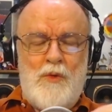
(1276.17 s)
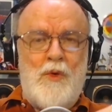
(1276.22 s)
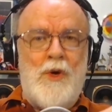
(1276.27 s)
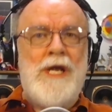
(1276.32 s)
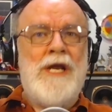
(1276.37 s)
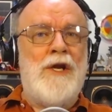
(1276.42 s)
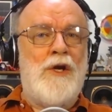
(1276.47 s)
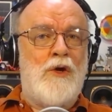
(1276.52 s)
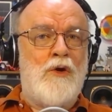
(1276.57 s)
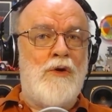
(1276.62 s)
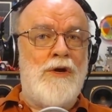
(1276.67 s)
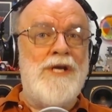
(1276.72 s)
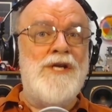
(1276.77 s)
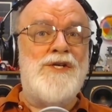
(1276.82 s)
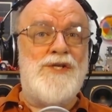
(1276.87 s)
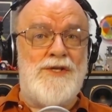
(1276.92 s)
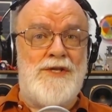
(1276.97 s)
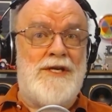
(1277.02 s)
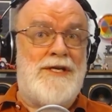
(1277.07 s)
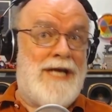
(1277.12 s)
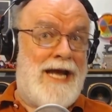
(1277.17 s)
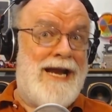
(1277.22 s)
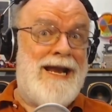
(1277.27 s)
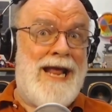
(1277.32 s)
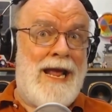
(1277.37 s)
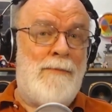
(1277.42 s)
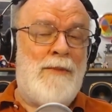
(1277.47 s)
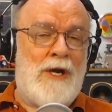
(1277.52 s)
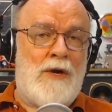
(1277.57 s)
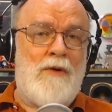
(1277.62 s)
increase the
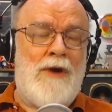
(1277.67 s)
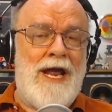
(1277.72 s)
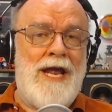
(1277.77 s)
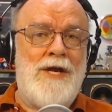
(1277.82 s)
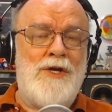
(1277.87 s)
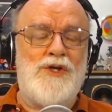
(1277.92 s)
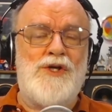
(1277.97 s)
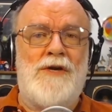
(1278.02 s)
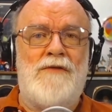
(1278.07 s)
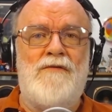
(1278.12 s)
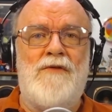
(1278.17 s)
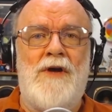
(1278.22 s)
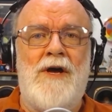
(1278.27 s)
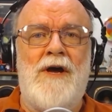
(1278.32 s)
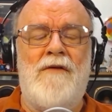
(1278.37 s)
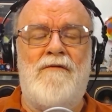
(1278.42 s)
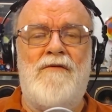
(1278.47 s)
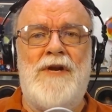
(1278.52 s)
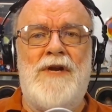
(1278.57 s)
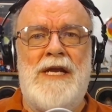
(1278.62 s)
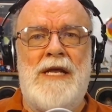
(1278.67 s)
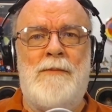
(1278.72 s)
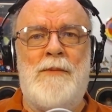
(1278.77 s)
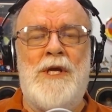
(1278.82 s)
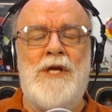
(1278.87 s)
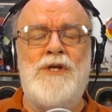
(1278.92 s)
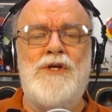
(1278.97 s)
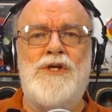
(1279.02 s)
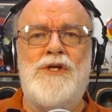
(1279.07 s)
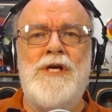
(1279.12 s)
dynamic range of an
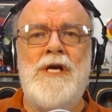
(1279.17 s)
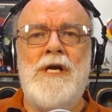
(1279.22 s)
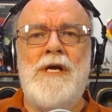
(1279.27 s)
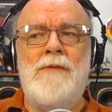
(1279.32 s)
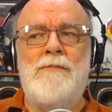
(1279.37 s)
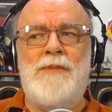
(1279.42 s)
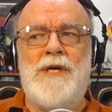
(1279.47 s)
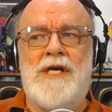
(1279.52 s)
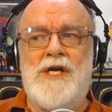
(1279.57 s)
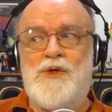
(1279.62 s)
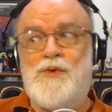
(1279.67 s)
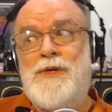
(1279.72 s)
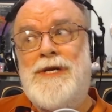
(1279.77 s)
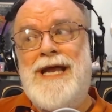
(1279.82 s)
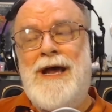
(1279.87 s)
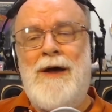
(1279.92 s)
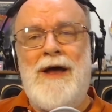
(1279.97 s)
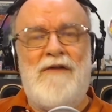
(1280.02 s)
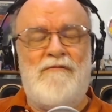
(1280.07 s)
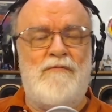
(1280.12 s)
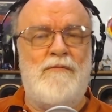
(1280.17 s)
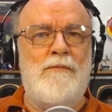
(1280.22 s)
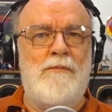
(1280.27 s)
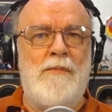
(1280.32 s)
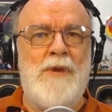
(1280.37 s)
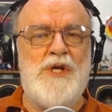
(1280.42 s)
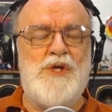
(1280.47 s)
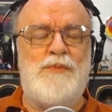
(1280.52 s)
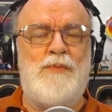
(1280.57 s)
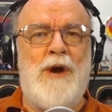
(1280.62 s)
image, because we now have
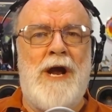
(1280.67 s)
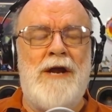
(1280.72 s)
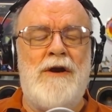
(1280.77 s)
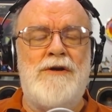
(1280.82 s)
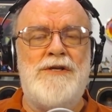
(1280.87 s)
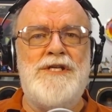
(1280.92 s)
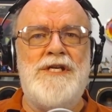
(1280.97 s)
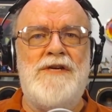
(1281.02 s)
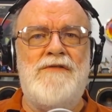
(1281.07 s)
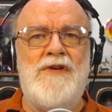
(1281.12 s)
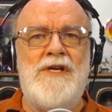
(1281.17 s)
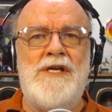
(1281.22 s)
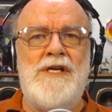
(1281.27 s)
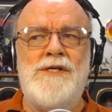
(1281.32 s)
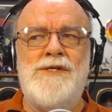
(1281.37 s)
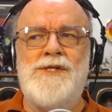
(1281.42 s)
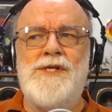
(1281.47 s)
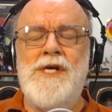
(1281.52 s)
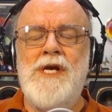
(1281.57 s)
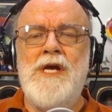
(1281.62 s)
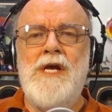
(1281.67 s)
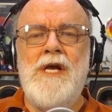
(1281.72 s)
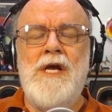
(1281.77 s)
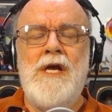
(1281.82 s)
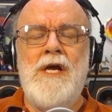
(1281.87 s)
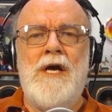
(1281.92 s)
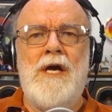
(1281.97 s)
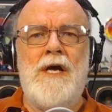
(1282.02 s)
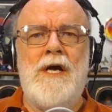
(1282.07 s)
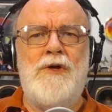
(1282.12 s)
much brighter TVs,
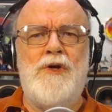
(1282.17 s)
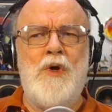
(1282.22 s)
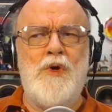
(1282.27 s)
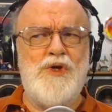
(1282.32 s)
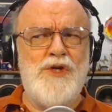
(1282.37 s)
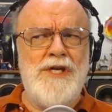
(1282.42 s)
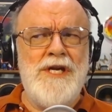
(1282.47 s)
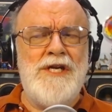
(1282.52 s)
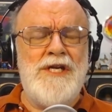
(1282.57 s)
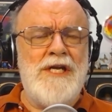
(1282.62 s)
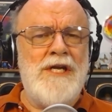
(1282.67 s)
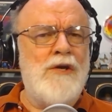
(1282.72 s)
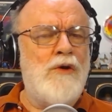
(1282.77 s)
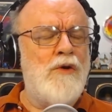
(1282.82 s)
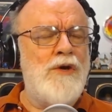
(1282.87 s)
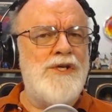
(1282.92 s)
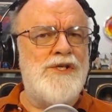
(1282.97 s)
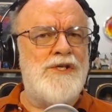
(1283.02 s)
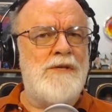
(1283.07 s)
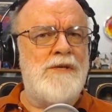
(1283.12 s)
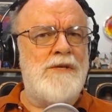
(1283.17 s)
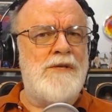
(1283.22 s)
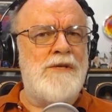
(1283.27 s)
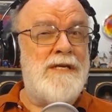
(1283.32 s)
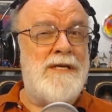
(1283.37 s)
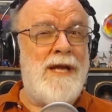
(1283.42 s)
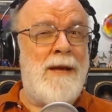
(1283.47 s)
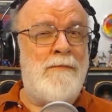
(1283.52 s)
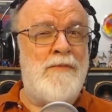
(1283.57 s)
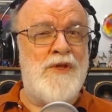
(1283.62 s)
don't you need to increase the
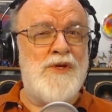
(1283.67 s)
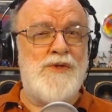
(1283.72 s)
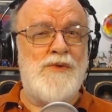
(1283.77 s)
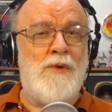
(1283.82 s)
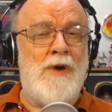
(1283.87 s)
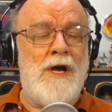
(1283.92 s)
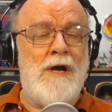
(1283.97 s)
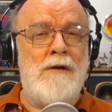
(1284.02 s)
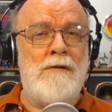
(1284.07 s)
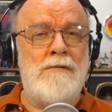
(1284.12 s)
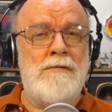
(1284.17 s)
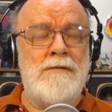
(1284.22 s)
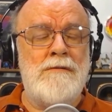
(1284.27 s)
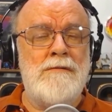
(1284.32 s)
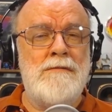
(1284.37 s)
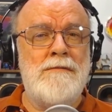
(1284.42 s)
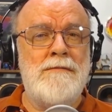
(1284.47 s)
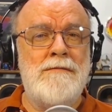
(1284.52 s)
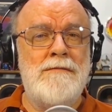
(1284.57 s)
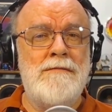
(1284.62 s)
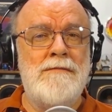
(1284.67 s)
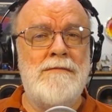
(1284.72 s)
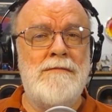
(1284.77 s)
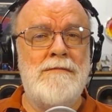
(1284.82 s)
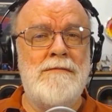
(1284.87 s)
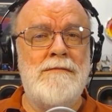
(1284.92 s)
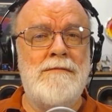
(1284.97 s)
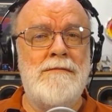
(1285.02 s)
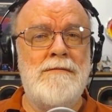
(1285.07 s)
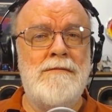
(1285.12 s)
bit depth as well?
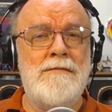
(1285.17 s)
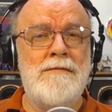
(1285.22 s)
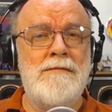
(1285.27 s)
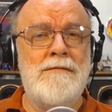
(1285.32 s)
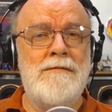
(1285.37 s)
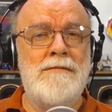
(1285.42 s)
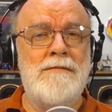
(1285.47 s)
Well,